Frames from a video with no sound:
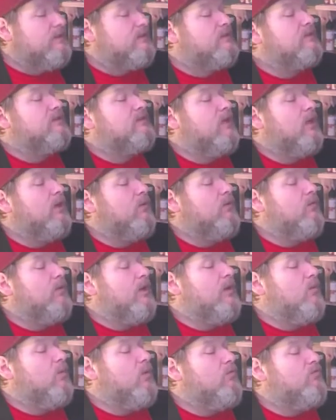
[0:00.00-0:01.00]
So
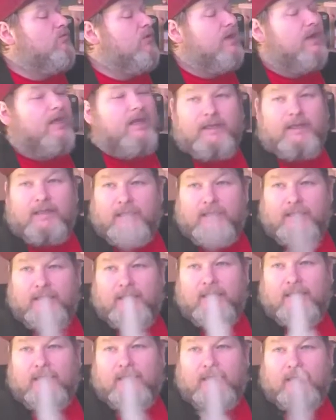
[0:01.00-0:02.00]
it will run it
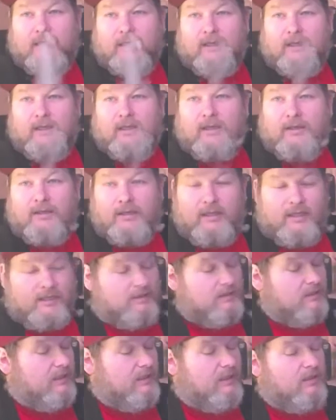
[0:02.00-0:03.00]

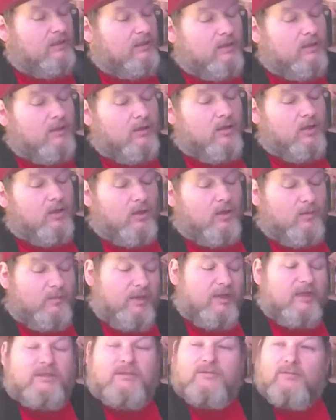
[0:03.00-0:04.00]
nicely
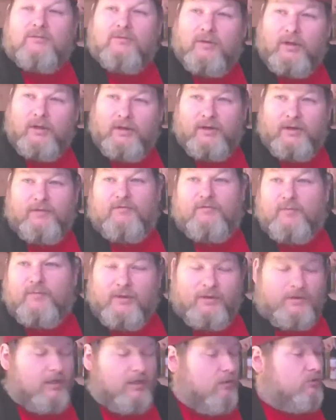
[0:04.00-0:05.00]
compared to another
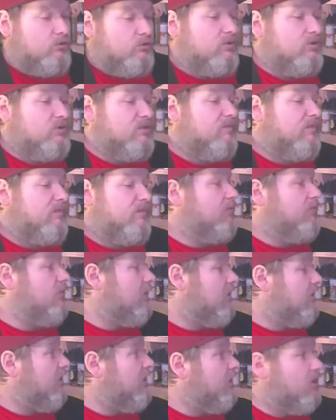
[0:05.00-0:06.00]
mod that I was using before and
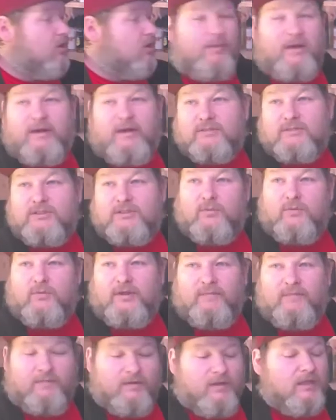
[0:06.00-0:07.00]
I've done a comparison
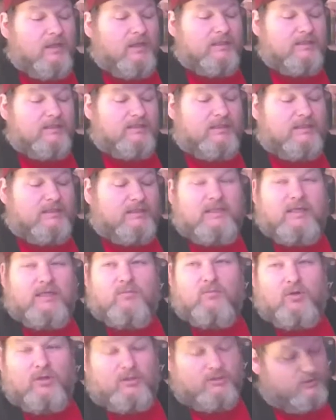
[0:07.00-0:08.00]
with. 16
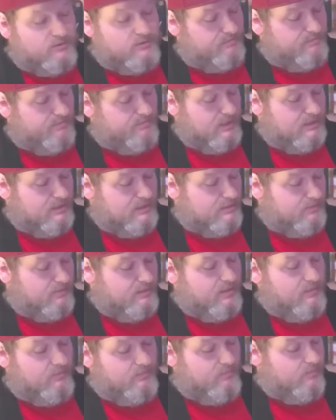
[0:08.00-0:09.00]
watts. It's a
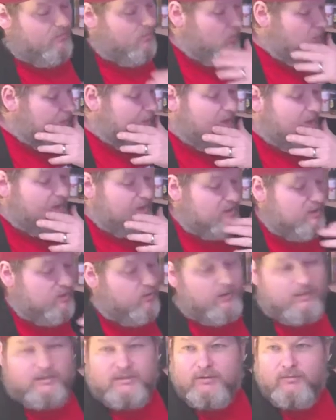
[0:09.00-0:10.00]
bit more like
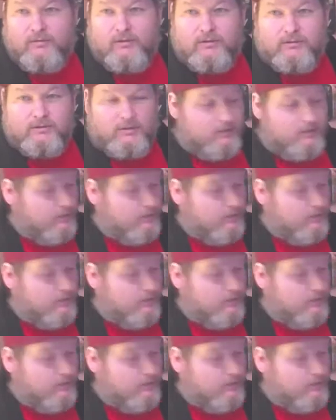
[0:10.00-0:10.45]
20 watts on